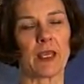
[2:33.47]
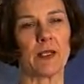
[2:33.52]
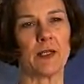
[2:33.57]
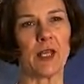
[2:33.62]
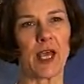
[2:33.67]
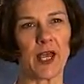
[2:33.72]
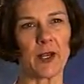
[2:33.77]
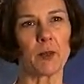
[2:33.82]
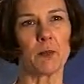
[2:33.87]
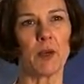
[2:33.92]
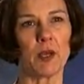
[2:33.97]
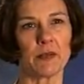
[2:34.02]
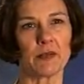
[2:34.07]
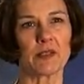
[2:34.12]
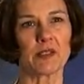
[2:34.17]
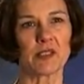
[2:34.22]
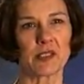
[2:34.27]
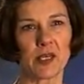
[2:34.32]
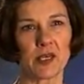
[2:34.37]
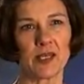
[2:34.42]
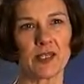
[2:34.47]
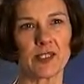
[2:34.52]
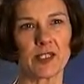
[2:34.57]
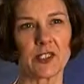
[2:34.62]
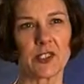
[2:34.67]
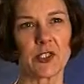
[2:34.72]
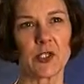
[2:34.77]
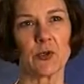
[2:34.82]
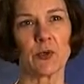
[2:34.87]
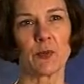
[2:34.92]
Not among the
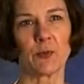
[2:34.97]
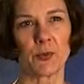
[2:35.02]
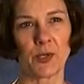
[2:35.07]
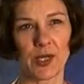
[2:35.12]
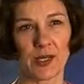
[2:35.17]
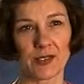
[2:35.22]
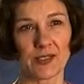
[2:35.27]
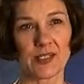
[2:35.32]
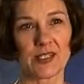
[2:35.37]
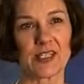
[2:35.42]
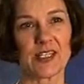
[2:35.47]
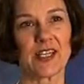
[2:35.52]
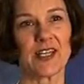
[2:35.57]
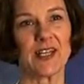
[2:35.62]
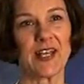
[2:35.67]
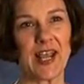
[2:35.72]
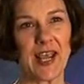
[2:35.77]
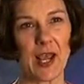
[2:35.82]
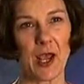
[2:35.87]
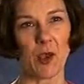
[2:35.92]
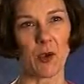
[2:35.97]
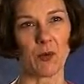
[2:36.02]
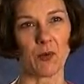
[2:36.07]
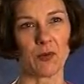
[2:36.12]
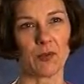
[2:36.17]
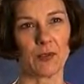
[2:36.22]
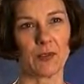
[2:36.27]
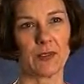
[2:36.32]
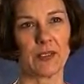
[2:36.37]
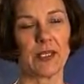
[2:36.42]
scientists who are practicing now,
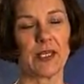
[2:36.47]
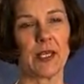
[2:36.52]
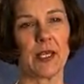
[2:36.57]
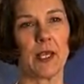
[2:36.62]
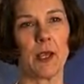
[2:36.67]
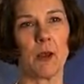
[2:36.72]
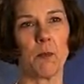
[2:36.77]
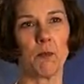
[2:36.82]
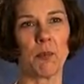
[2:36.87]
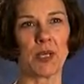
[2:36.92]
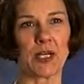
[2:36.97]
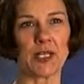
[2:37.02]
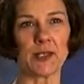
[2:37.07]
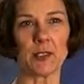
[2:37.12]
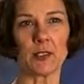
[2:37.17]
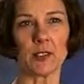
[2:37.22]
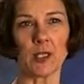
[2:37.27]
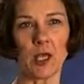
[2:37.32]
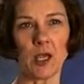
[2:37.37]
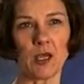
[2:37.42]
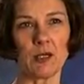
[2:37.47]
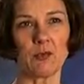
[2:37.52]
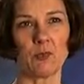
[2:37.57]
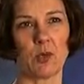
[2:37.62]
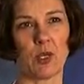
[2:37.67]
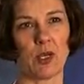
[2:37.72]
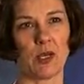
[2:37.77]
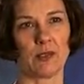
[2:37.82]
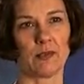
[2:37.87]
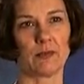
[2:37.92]
but in the long
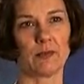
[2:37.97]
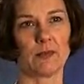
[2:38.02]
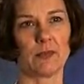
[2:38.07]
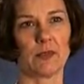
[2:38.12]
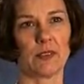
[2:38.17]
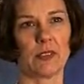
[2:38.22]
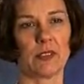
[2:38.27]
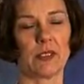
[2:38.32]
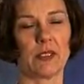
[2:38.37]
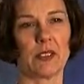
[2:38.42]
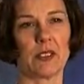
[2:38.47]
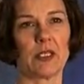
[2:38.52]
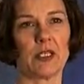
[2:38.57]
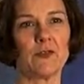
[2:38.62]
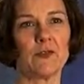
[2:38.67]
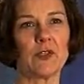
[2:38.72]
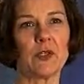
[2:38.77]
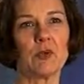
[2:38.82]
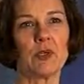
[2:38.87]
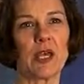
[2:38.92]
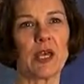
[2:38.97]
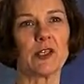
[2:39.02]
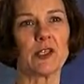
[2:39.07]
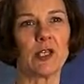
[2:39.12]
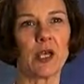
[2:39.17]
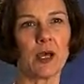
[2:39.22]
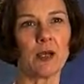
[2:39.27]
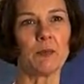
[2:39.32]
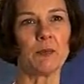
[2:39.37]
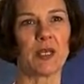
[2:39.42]
run. If you get
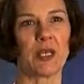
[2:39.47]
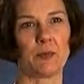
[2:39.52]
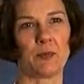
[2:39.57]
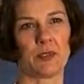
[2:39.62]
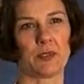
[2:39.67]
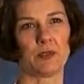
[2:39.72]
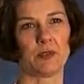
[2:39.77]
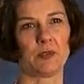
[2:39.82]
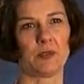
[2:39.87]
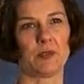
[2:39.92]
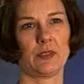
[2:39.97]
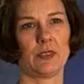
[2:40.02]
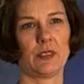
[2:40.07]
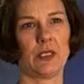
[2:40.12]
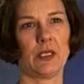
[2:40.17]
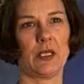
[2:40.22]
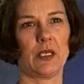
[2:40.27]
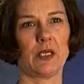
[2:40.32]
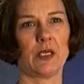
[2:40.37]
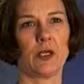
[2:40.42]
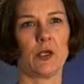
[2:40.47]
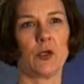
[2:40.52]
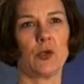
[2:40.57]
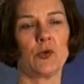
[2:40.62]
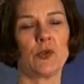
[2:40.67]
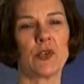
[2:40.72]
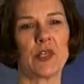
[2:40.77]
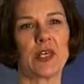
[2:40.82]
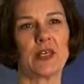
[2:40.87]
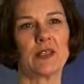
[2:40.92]
young people
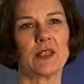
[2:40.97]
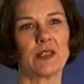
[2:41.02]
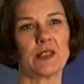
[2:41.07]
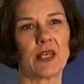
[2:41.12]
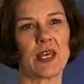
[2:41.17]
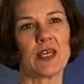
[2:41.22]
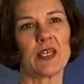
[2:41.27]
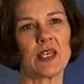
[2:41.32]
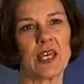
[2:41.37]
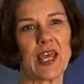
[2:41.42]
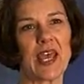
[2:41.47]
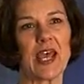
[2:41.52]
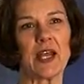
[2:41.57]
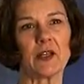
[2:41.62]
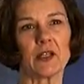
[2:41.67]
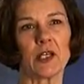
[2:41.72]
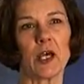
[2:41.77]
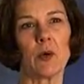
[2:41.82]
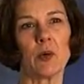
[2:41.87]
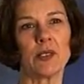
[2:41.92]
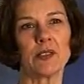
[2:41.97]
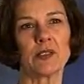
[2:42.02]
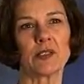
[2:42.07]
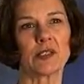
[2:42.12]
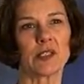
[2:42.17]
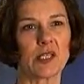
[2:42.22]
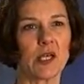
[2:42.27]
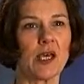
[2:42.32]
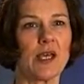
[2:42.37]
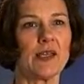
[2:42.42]
who think that they can't go into
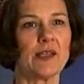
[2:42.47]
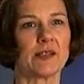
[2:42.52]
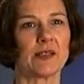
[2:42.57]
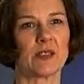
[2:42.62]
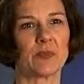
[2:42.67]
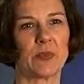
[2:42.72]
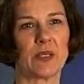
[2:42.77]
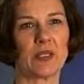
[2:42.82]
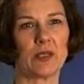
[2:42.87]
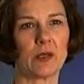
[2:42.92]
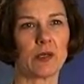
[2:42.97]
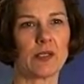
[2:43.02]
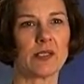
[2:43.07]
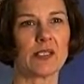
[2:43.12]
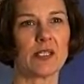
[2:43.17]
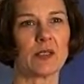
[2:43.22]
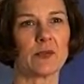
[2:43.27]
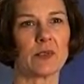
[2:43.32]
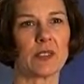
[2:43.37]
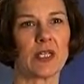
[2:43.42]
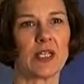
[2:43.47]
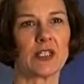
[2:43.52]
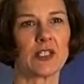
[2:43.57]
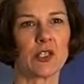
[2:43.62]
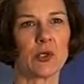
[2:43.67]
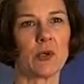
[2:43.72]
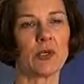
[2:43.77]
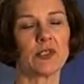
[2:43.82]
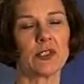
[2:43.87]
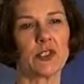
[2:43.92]
science because it's
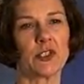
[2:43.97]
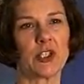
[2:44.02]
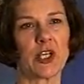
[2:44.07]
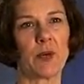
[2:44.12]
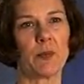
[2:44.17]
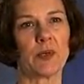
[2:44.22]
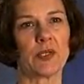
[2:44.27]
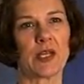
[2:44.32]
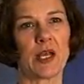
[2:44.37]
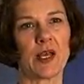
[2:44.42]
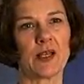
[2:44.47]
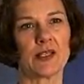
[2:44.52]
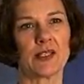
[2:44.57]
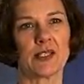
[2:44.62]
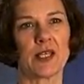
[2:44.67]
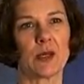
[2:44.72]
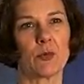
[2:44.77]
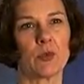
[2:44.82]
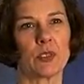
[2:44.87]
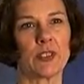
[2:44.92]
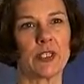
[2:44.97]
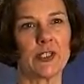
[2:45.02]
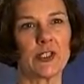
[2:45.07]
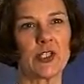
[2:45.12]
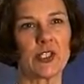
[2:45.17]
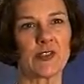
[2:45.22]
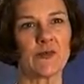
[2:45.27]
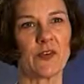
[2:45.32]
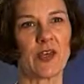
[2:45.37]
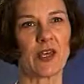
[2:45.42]
going to jeopardize their
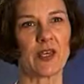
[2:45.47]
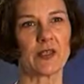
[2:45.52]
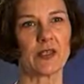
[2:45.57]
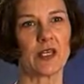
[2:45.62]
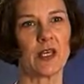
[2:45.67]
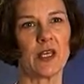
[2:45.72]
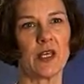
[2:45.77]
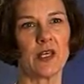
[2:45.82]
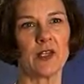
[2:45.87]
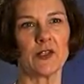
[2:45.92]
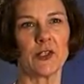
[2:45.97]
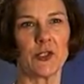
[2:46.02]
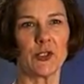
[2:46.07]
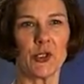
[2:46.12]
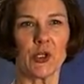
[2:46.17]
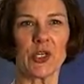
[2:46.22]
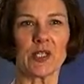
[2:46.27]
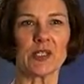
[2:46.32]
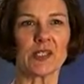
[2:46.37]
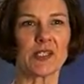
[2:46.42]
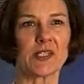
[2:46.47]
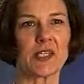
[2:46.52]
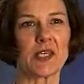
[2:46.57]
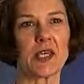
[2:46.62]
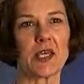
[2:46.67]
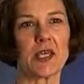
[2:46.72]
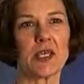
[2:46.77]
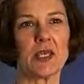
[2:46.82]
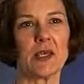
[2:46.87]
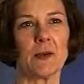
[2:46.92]
religious faith, then you're going to
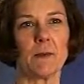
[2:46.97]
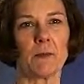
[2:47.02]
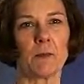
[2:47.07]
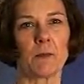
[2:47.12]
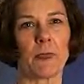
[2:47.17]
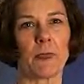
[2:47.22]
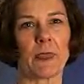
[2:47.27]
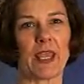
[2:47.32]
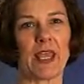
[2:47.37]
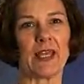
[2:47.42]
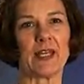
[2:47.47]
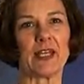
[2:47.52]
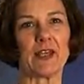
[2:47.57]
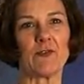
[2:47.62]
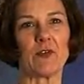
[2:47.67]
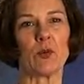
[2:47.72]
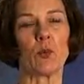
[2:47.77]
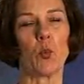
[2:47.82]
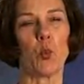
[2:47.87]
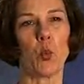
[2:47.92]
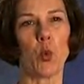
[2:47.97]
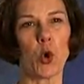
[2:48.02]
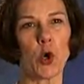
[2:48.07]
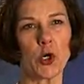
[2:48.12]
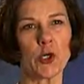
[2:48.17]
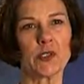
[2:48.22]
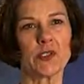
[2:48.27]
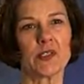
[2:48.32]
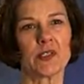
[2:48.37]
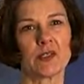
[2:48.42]
see an even
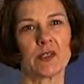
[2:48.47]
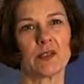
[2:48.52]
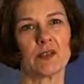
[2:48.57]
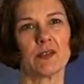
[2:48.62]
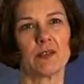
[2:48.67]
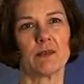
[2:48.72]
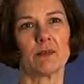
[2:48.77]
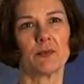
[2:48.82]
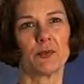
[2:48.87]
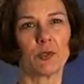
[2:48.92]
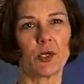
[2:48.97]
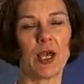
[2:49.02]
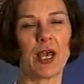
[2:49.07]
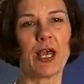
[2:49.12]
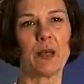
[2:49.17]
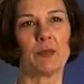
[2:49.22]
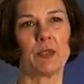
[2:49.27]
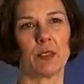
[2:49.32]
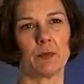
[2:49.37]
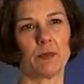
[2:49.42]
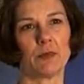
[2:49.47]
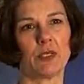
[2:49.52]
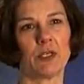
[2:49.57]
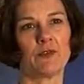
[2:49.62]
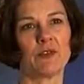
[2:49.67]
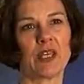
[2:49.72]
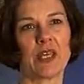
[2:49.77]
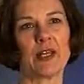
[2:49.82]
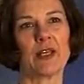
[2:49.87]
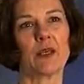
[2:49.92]
worse problem
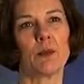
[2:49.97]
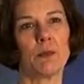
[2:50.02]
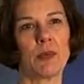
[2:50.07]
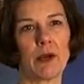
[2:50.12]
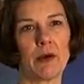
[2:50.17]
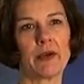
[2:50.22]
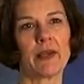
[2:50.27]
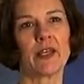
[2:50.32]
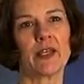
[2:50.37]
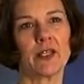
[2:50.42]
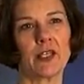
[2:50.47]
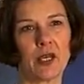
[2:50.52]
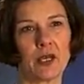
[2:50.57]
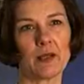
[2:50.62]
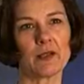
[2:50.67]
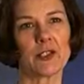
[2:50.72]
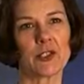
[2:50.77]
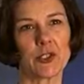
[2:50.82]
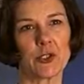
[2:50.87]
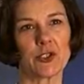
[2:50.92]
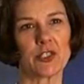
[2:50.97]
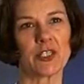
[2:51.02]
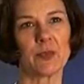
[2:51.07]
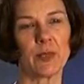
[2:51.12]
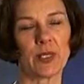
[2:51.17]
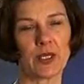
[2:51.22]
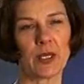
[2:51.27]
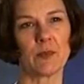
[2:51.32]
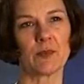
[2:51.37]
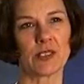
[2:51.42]
of getting American youngsters to
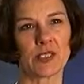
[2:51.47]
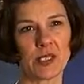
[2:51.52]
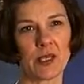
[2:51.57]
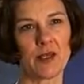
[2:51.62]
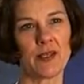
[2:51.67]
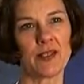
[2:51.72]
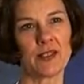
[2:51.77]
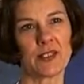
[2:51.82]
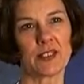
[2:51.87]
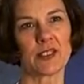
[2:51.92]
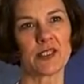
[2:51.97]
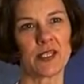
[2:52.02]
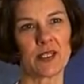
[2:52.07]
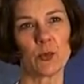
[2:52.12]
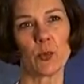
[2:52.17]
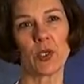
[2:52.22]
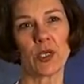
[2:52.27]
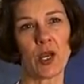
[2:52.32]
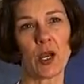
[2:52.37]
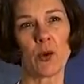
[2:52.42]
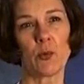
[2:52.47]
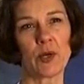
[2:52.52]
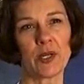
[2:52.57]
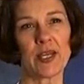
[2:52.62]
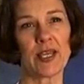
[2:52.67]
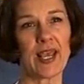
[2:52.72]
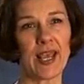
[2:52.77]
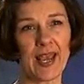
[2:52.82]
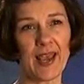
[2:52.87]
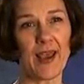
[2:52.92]
become scientists than we
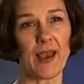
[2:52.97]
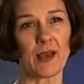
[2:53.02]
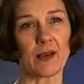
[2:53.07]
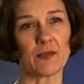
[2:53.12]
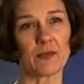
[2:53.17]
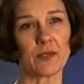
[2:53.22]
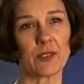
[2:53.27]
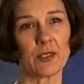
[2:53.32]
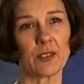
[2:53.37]
already have.